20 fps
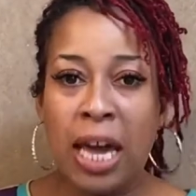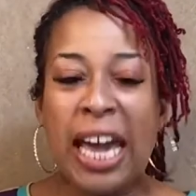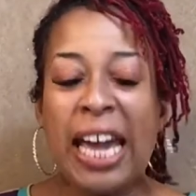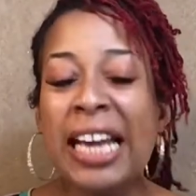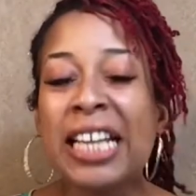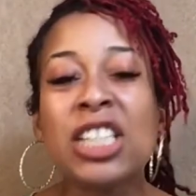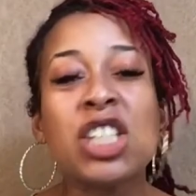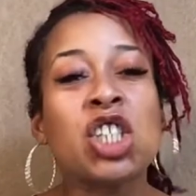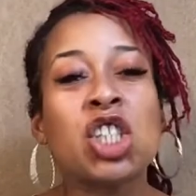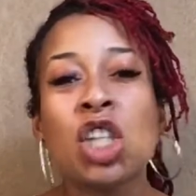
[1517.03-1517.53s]

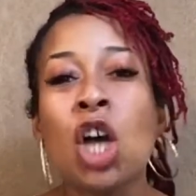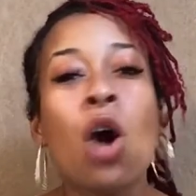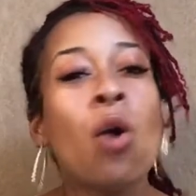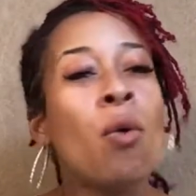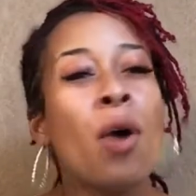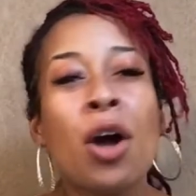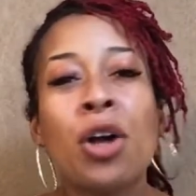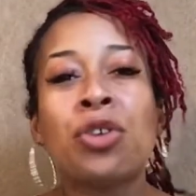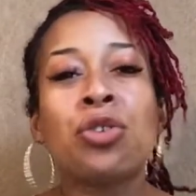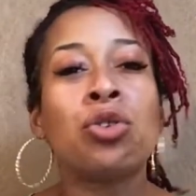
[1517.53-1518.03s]
It's
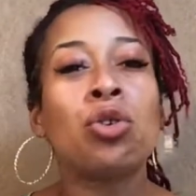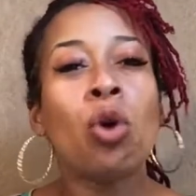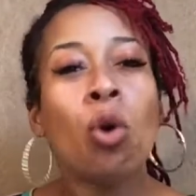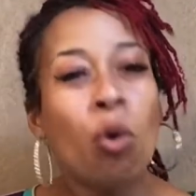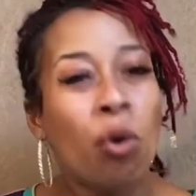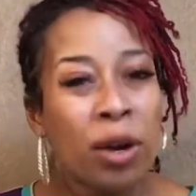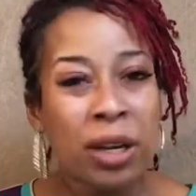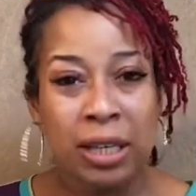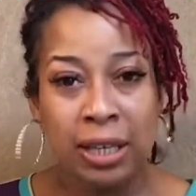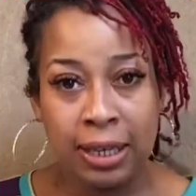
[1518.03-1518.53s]
so
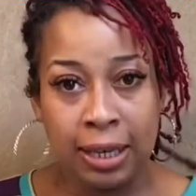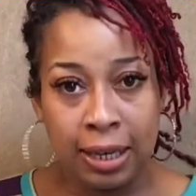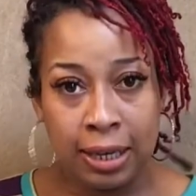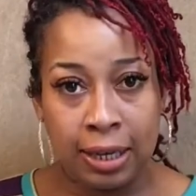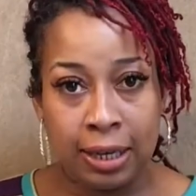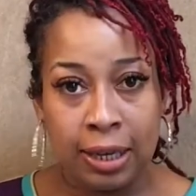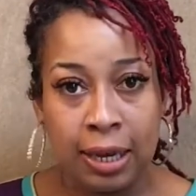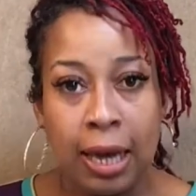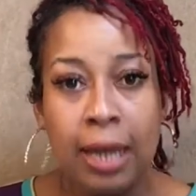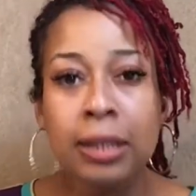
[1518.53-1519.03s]

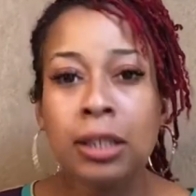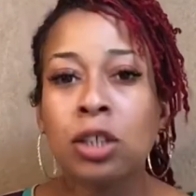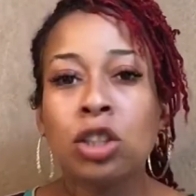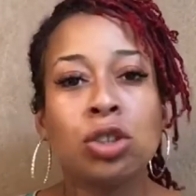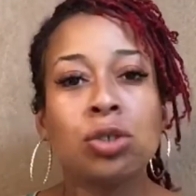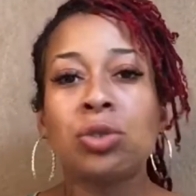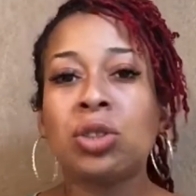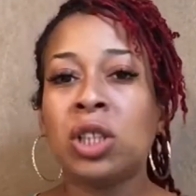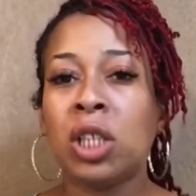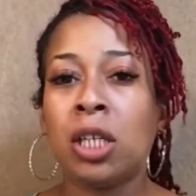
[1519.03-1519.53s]
annoying that
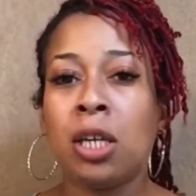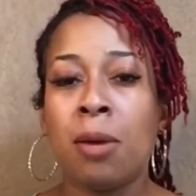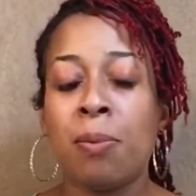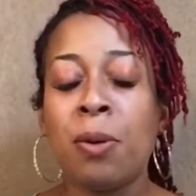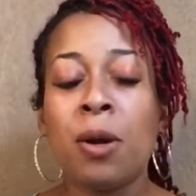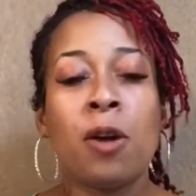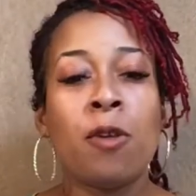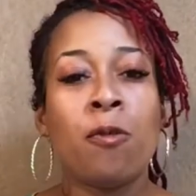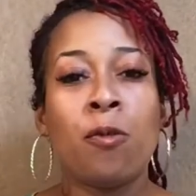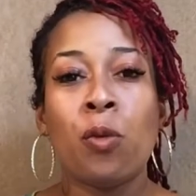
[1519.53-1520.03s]
you sitting up
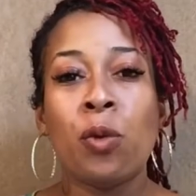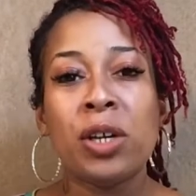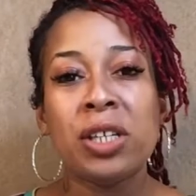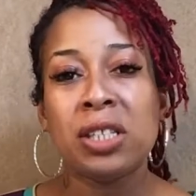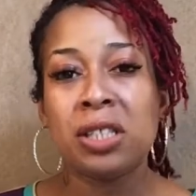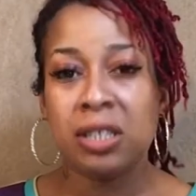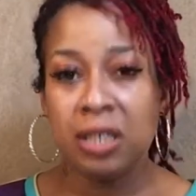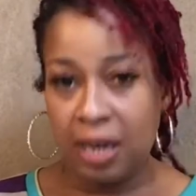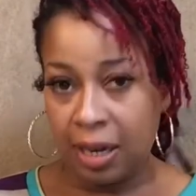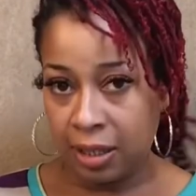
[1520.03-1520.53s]
here
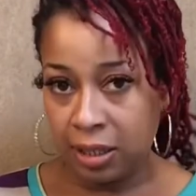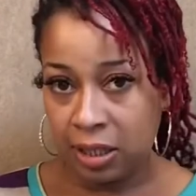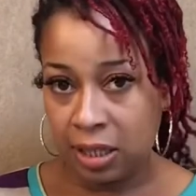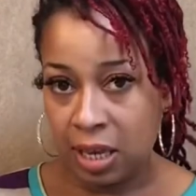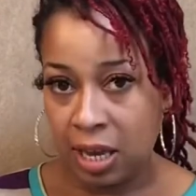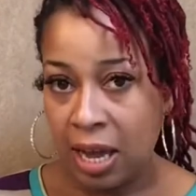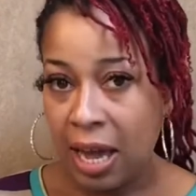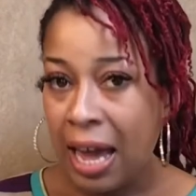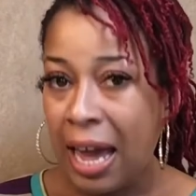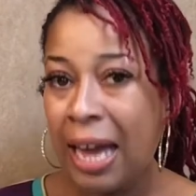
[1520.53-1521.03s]
voice texting,